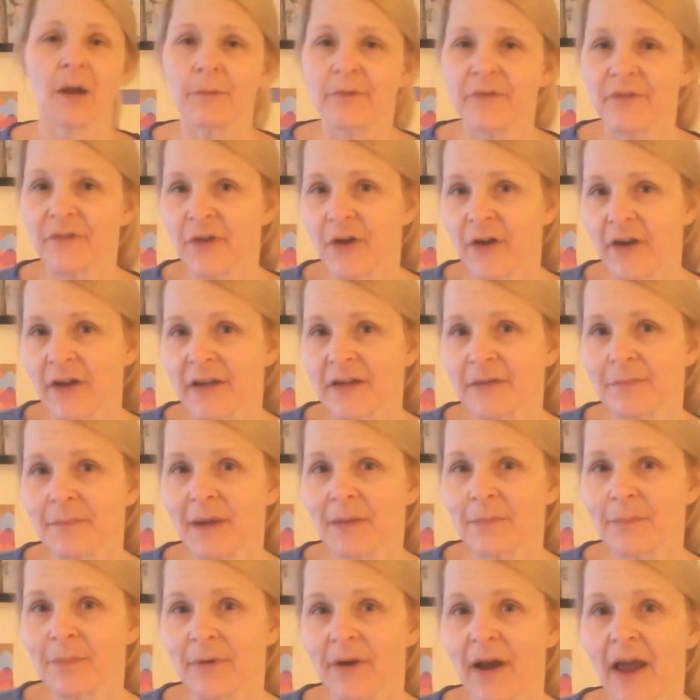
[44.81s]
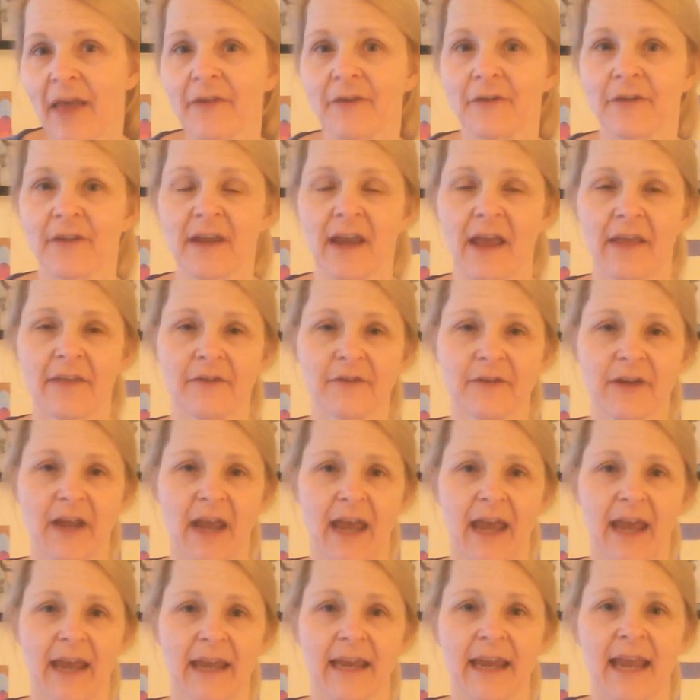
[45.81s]
I was talking to my brother the other
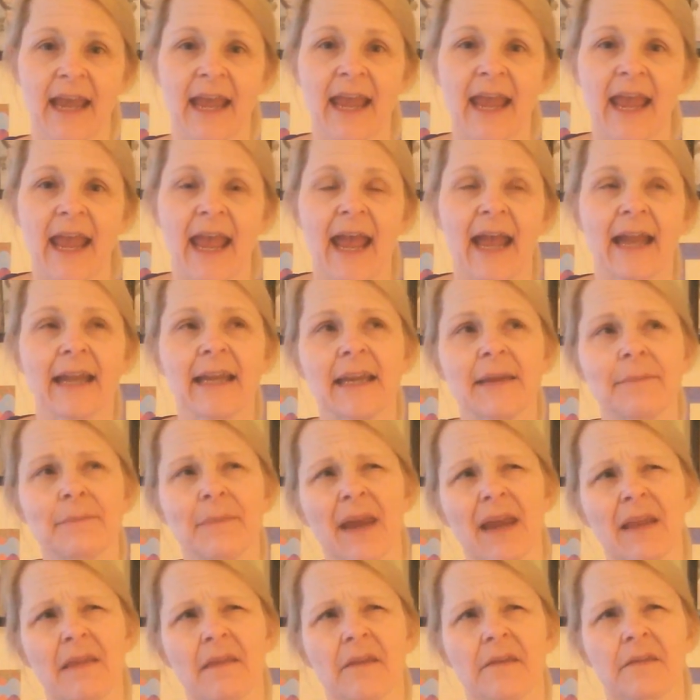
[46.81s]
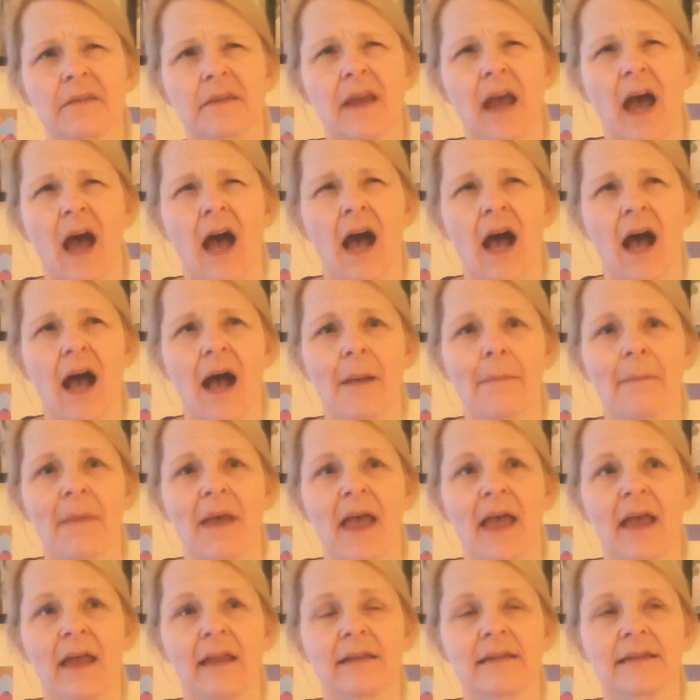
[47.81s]
day, and he made this
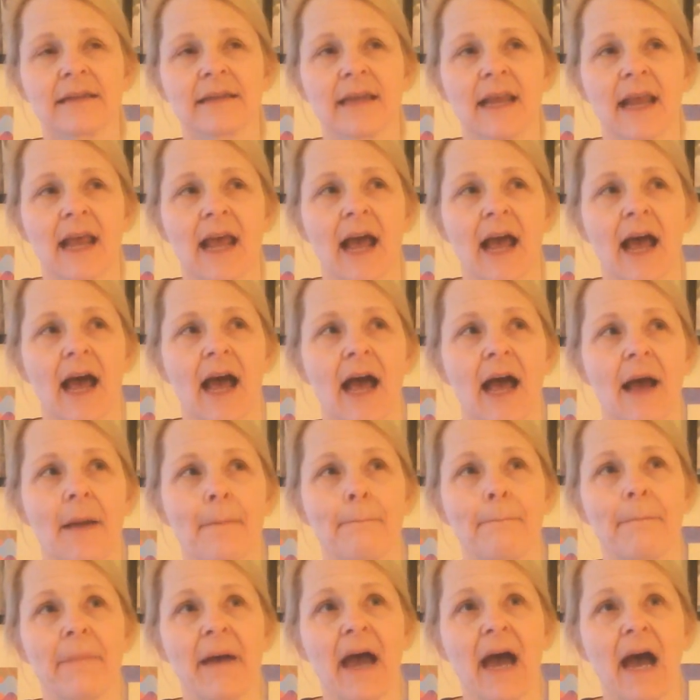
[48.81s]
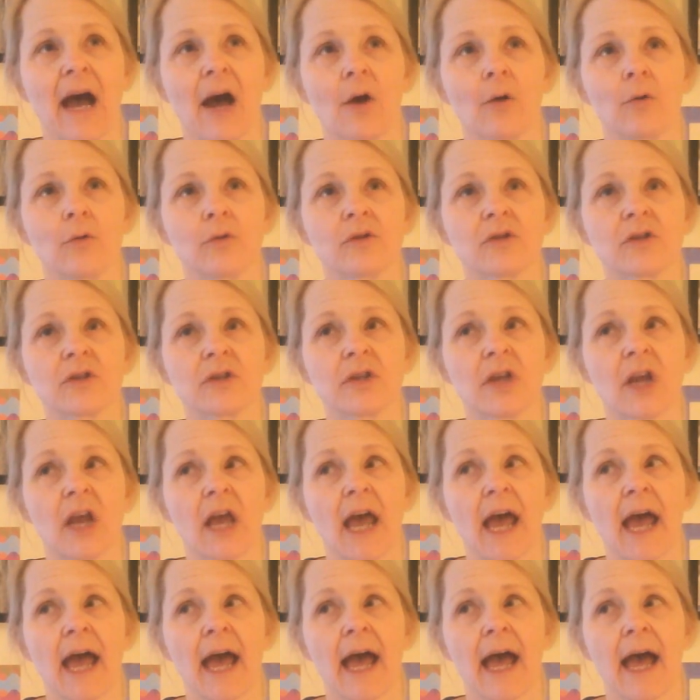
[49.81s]
comment about
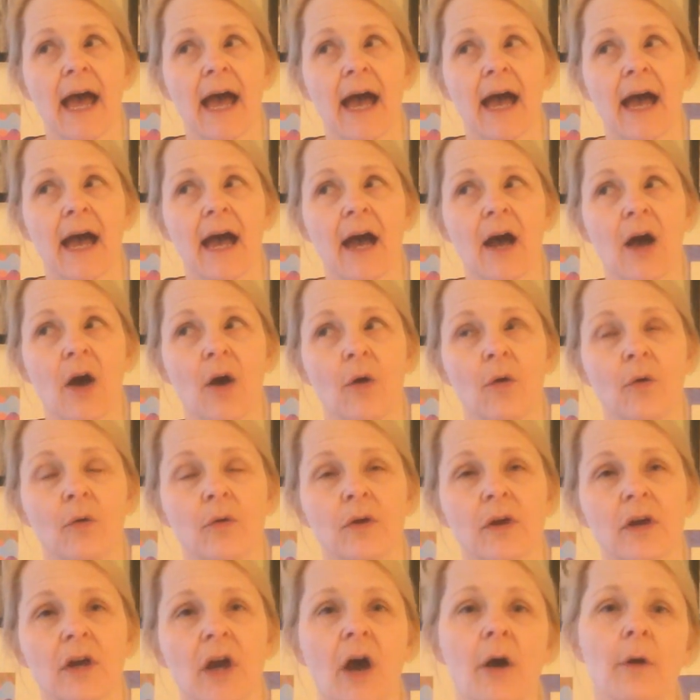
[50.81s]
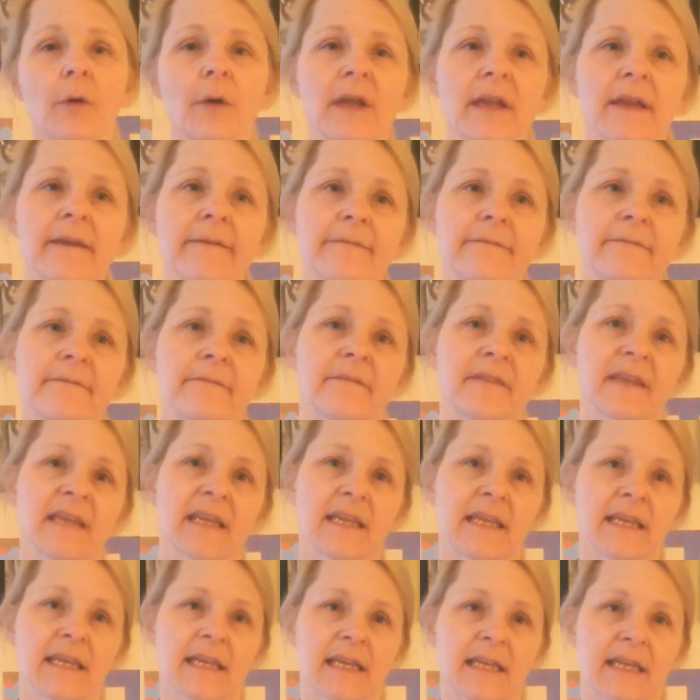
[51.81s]
how going
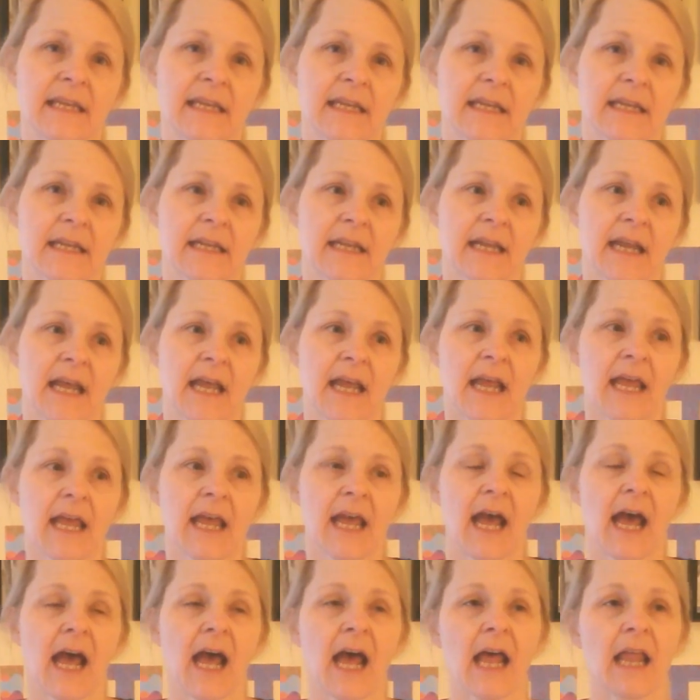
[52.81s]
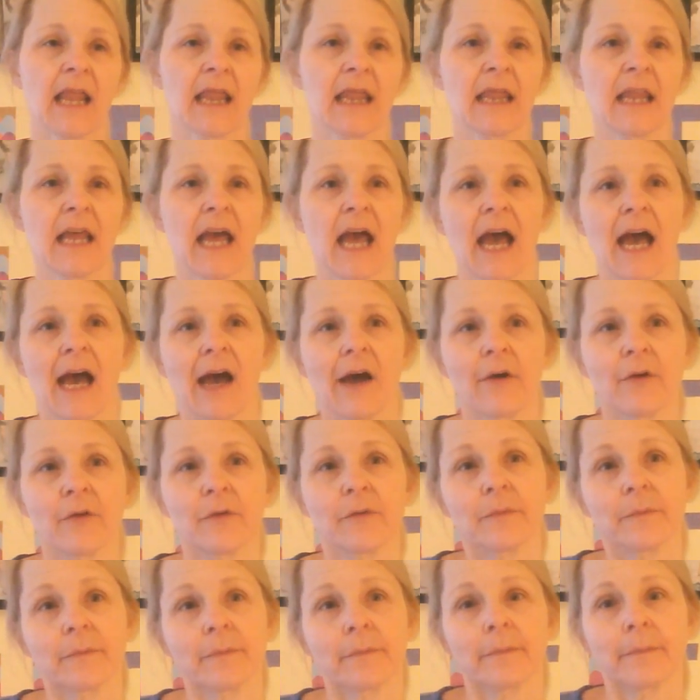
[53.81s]
vegan
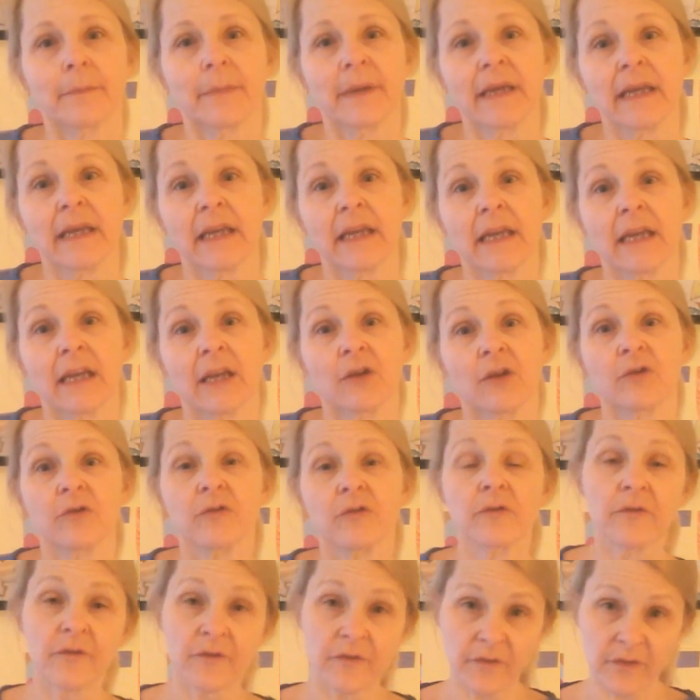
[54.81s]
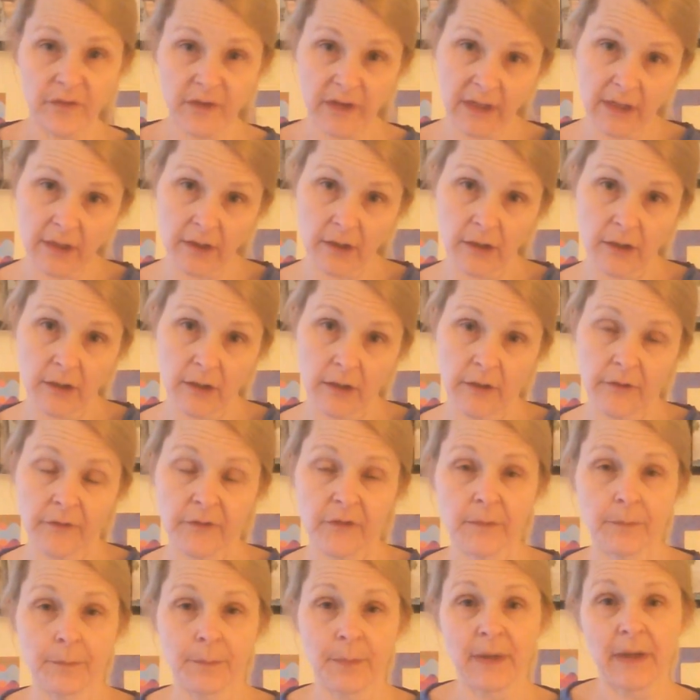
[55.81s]
allowed me to feel
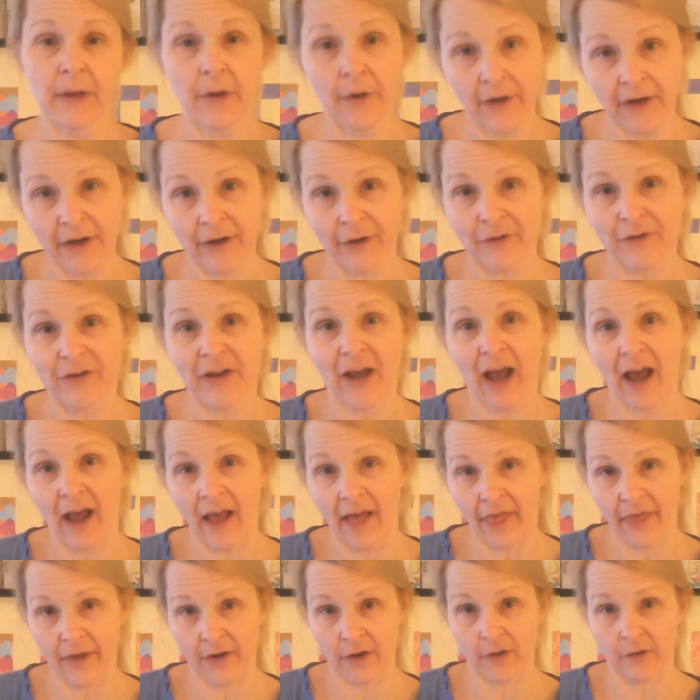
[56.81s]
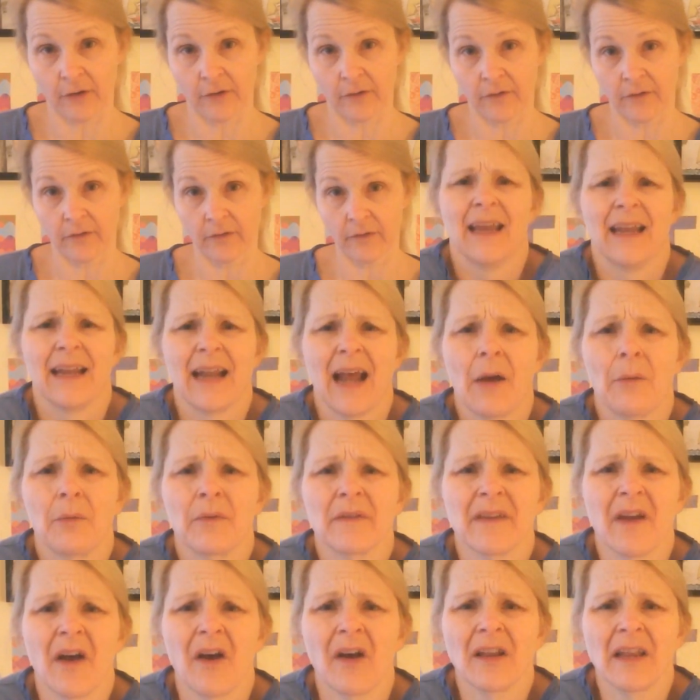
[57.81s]
superior to others. And I
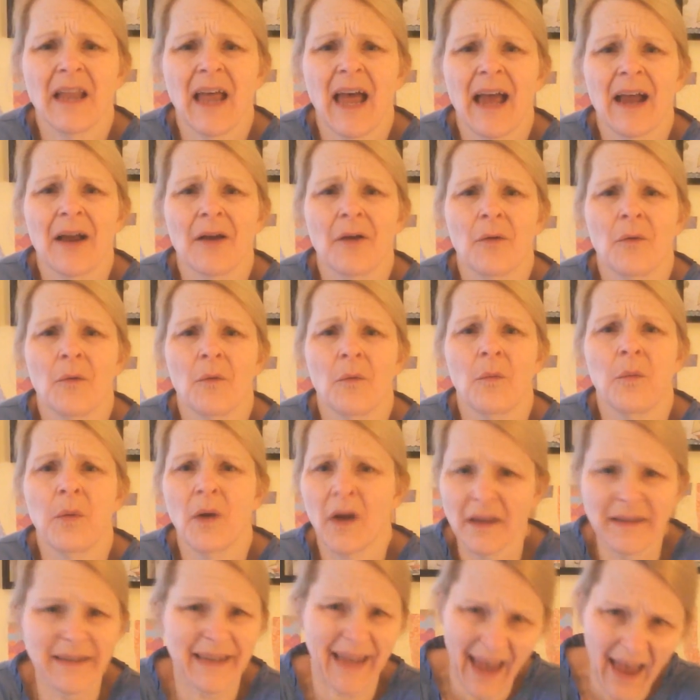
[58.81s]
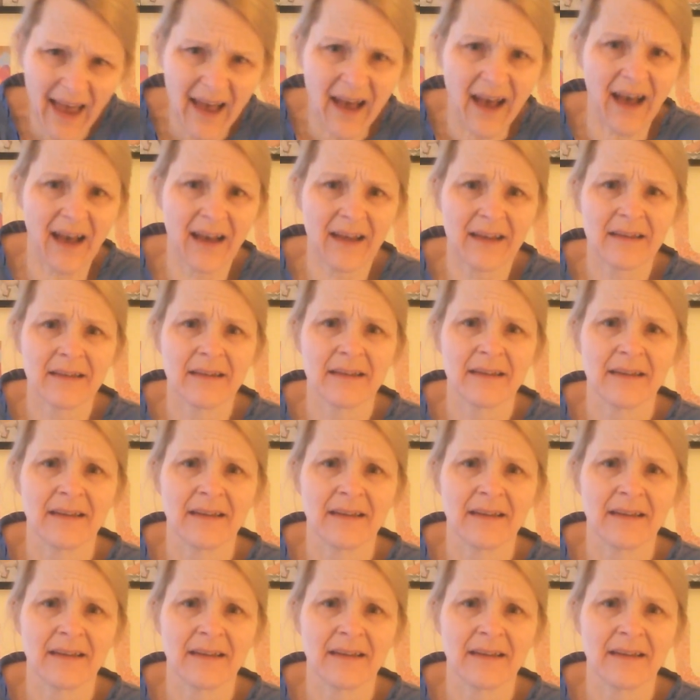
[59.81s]
was all like, well, yeah,